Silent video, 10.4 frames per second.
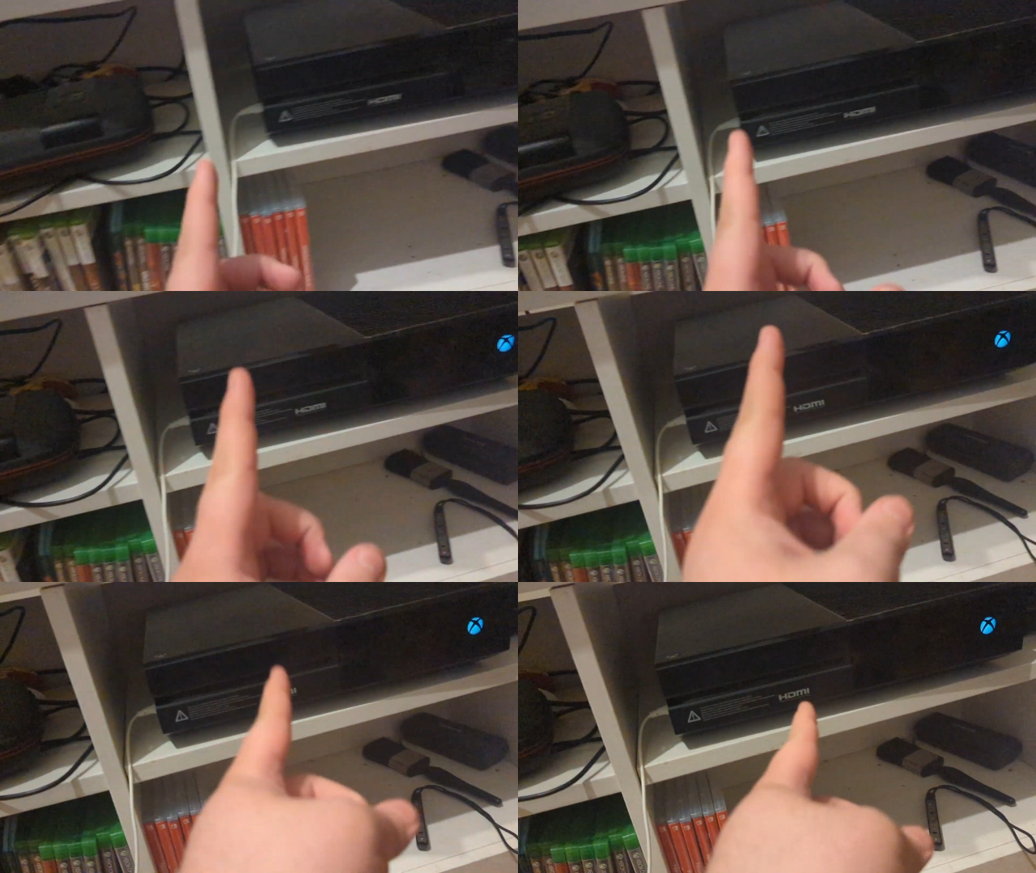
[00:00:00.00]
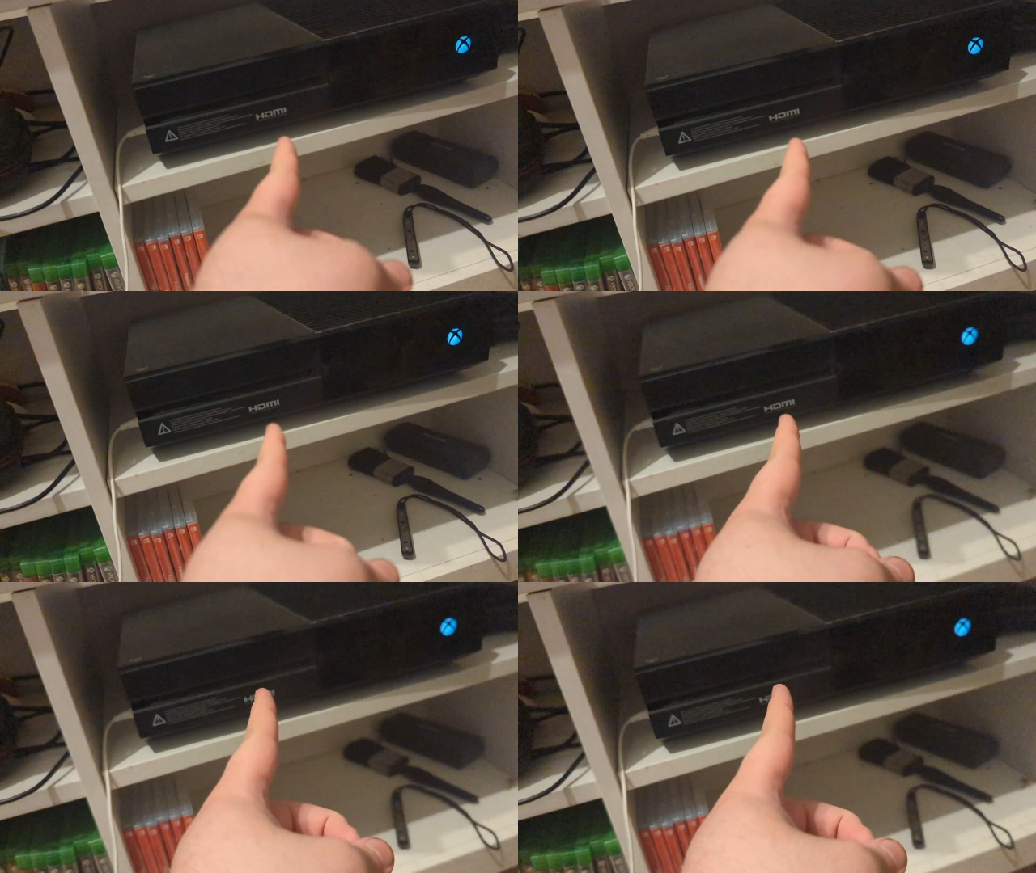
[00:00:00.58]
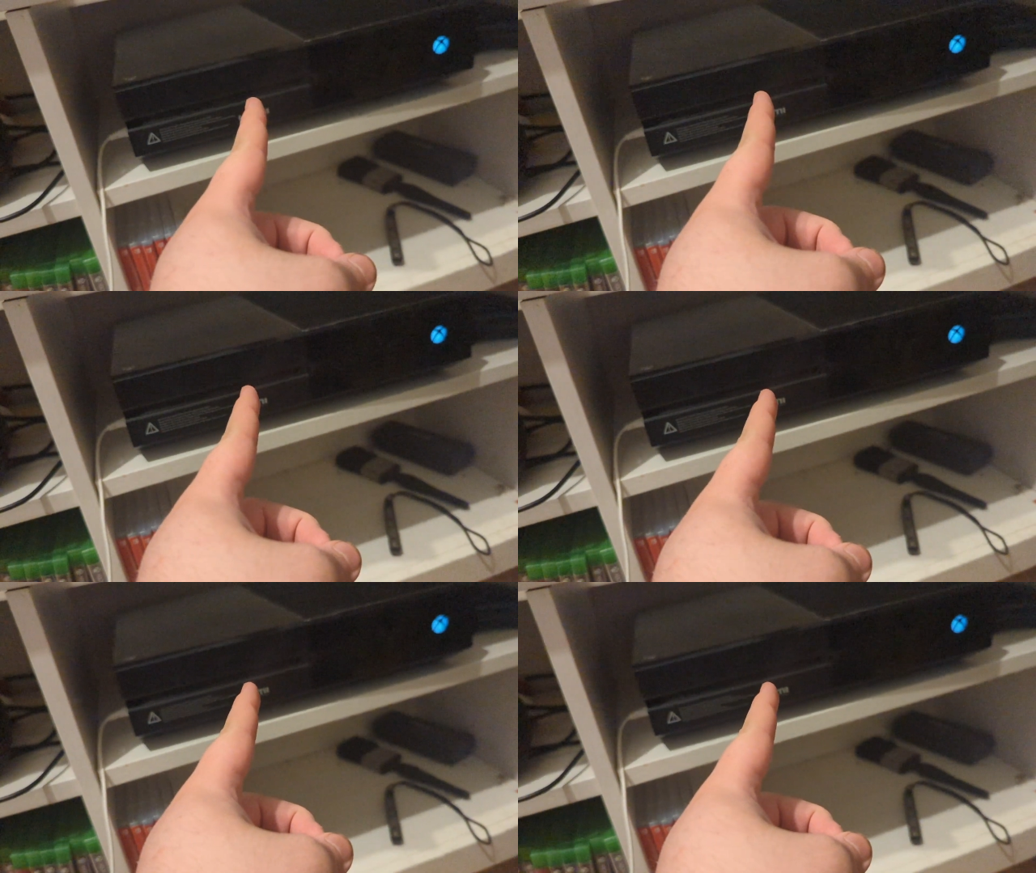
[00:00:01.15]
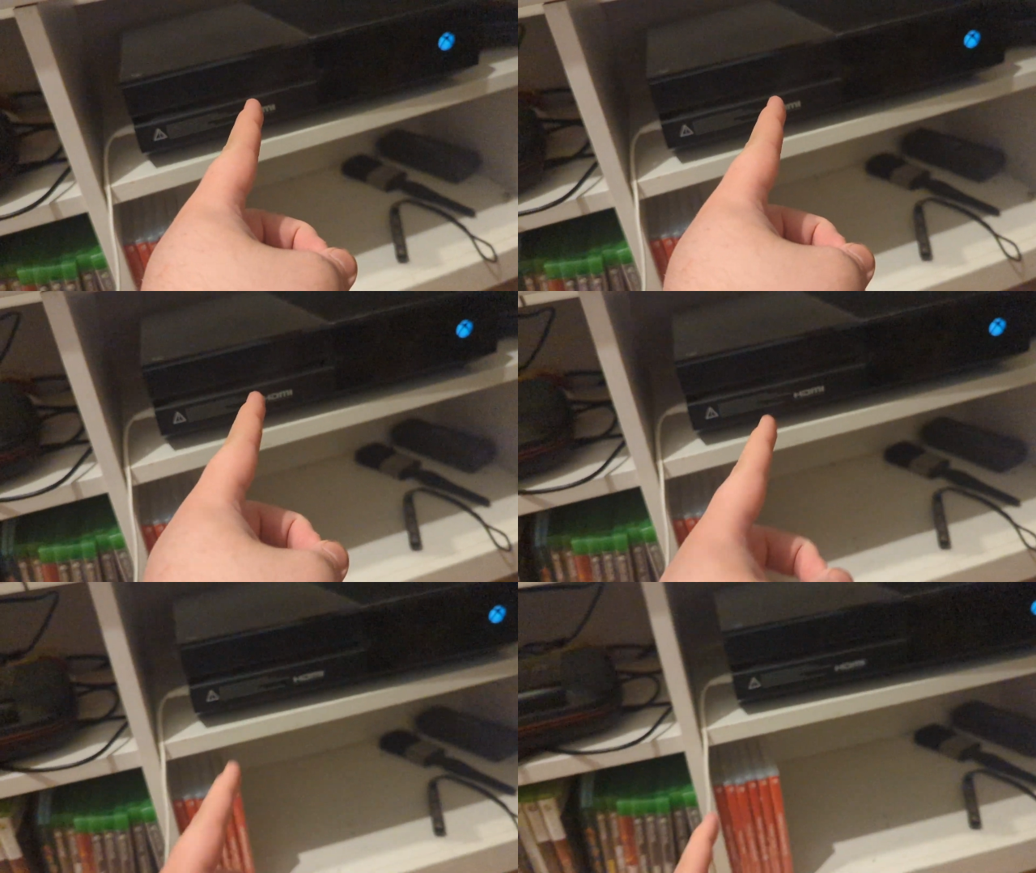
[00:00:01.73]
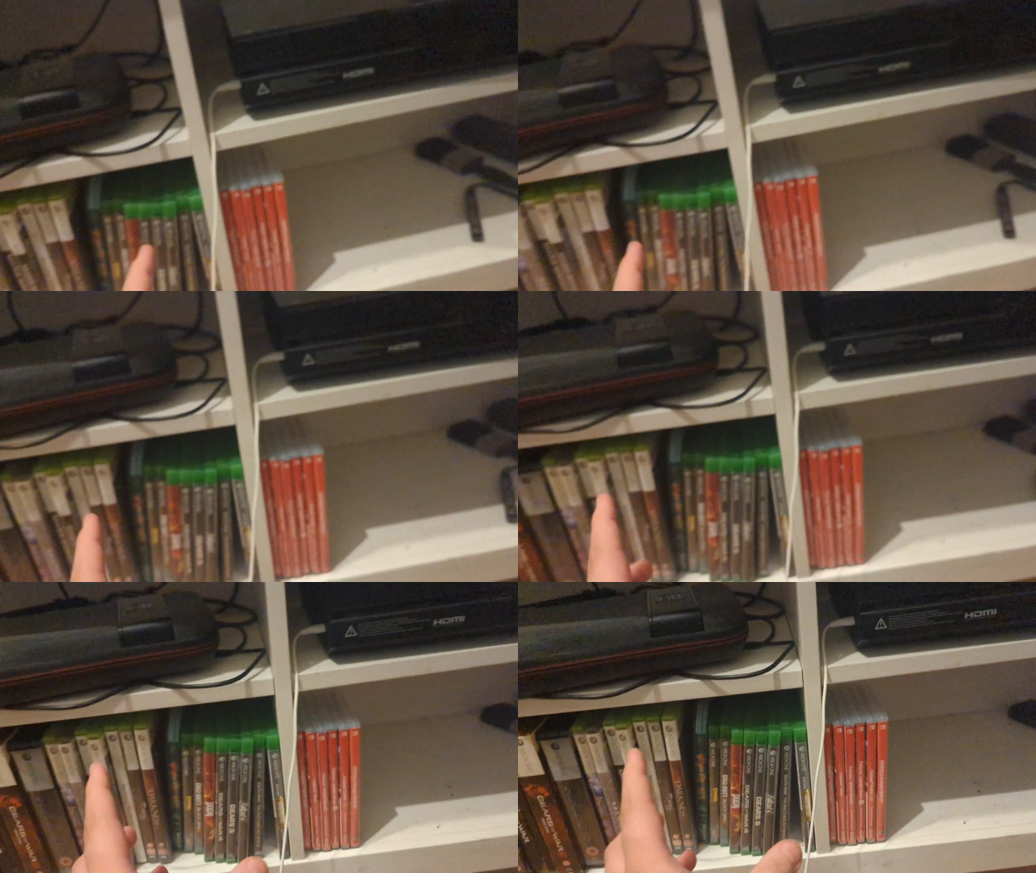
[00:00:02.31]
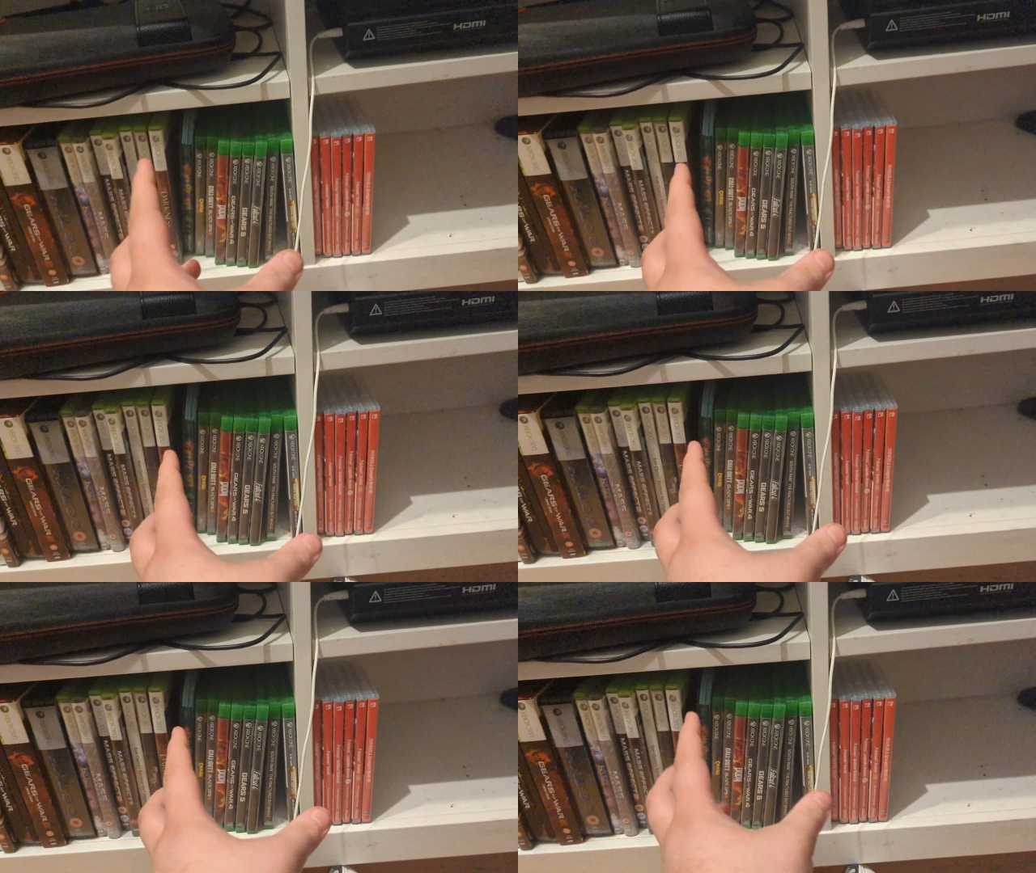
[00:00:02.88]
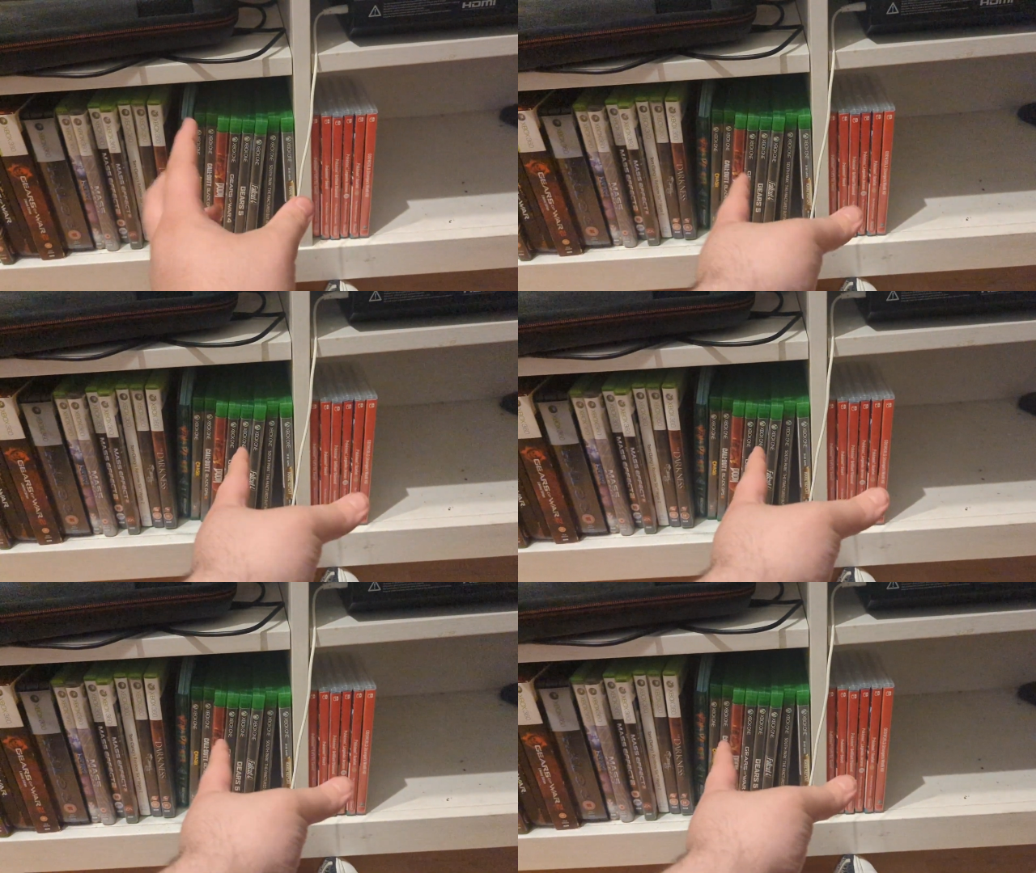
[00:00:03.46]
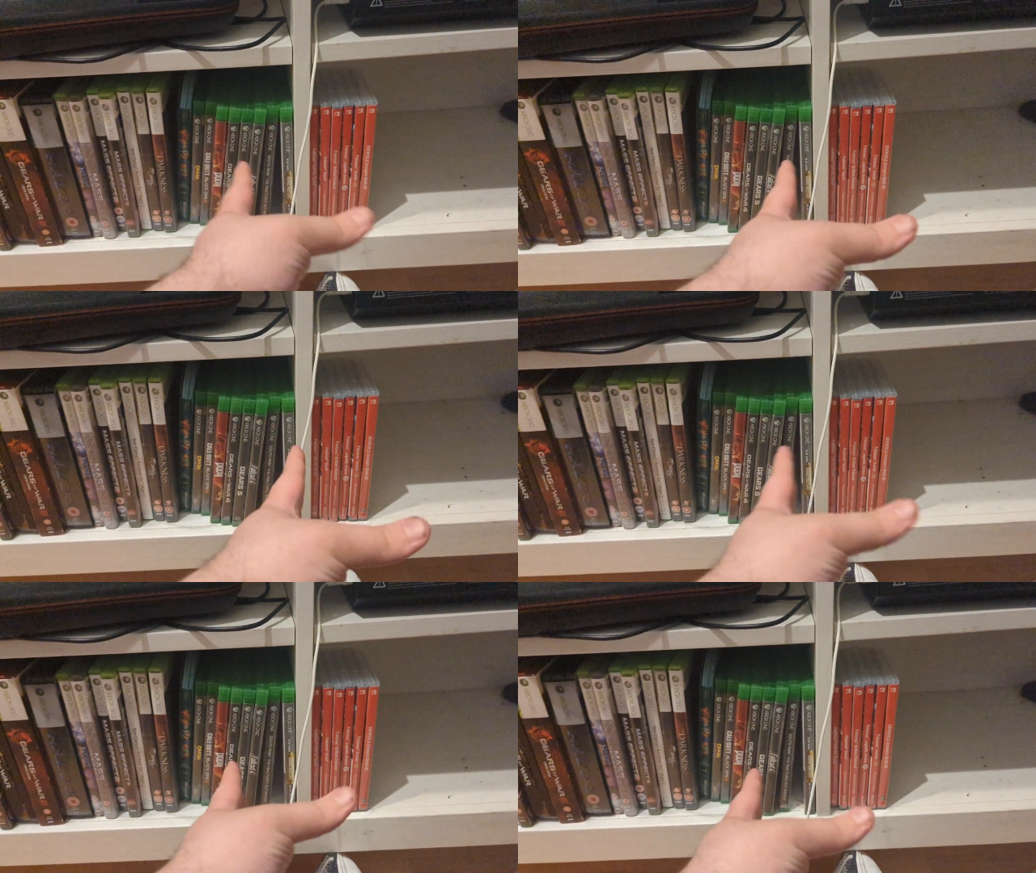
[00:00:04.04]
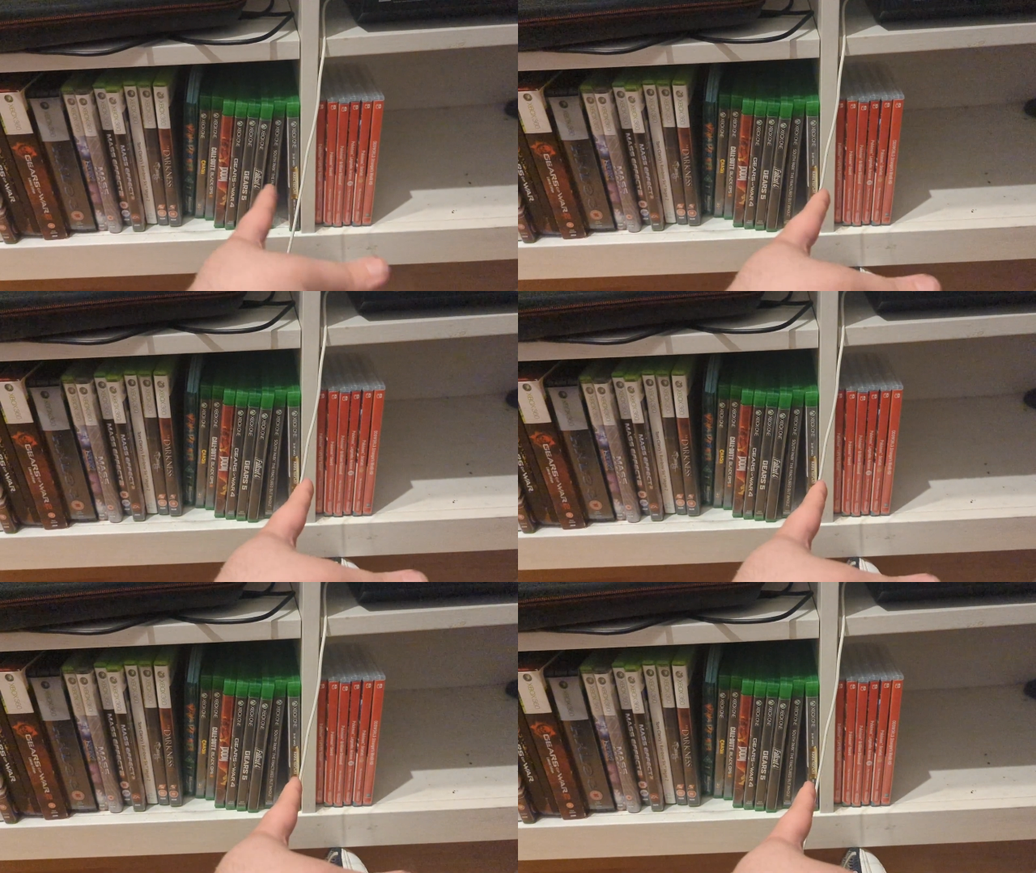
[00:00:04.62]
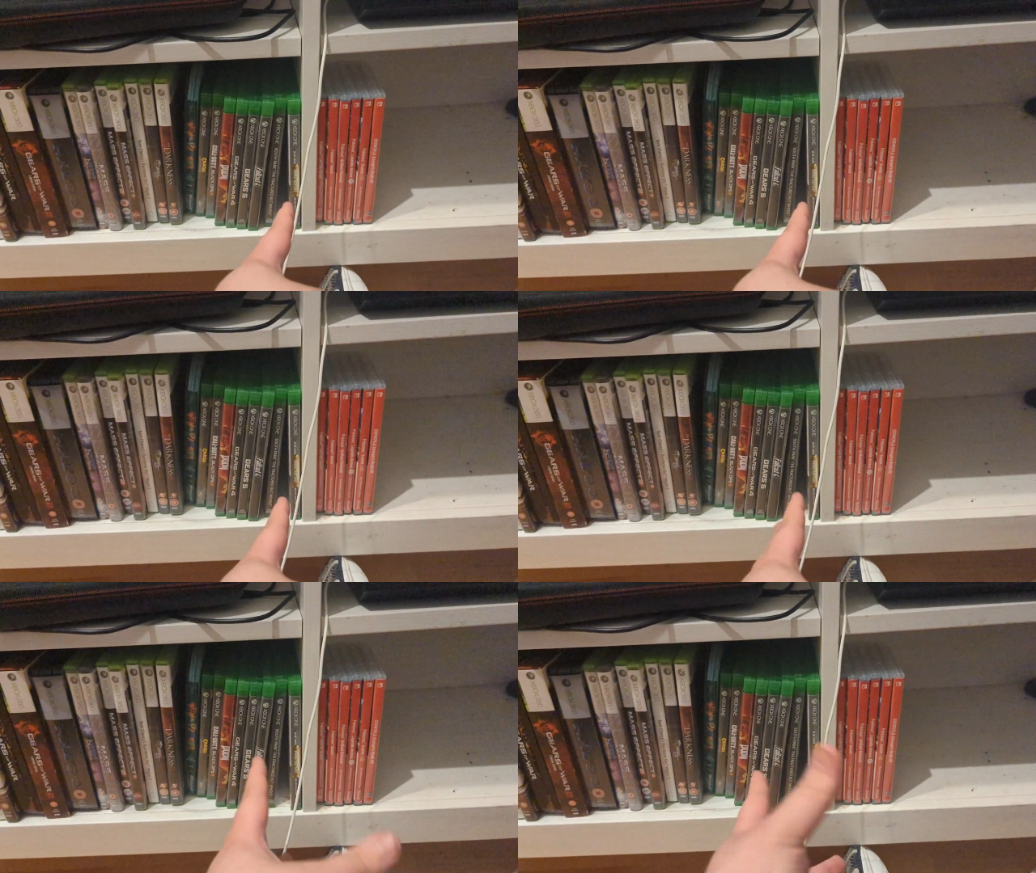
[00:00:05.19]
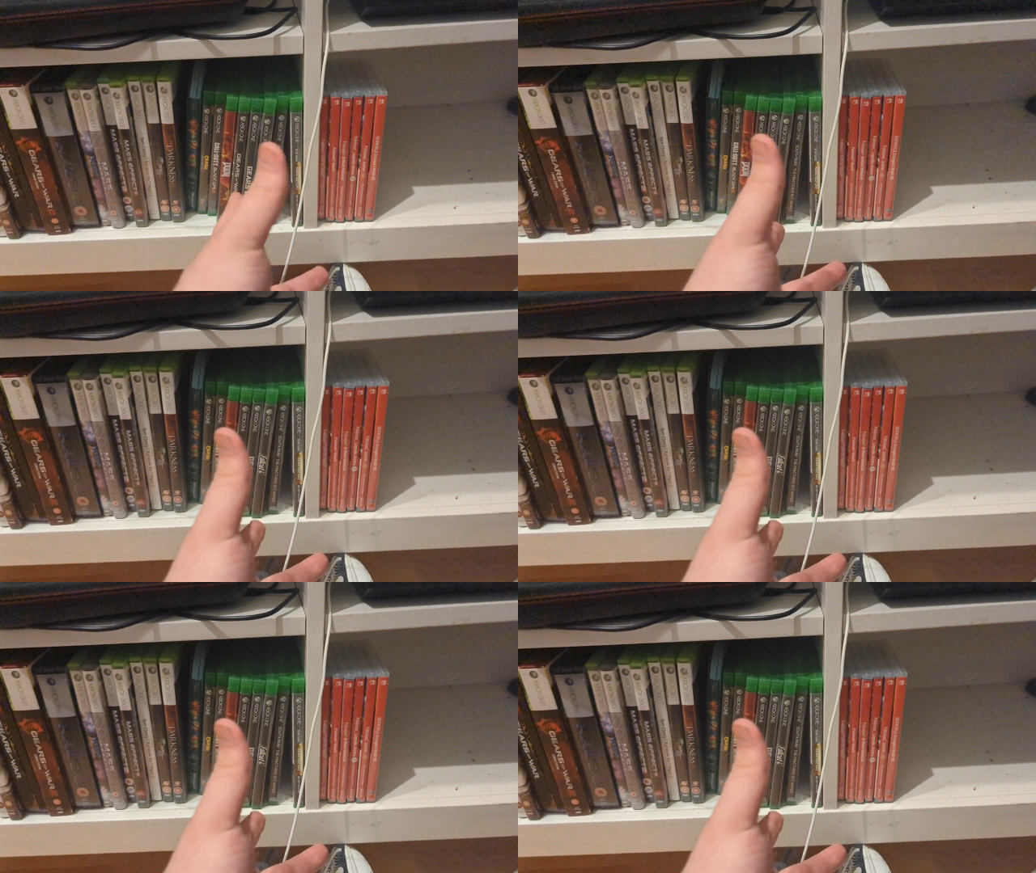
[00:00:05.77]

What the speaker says: [unreadable: no face in view]